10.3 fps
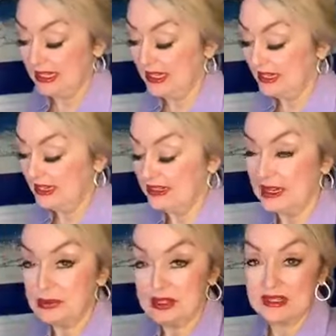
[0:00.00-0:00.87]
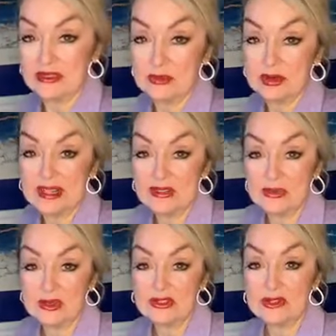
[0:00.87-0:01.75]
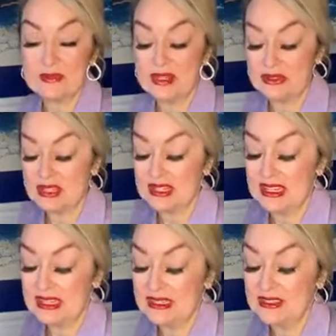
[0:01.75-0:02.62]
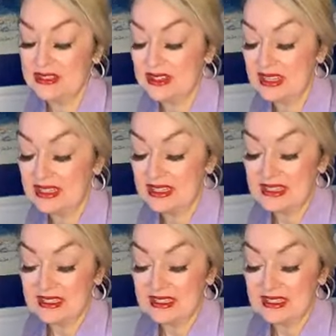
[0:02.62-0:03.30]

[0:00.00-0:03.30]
and I put on some praise and worship music and I just say,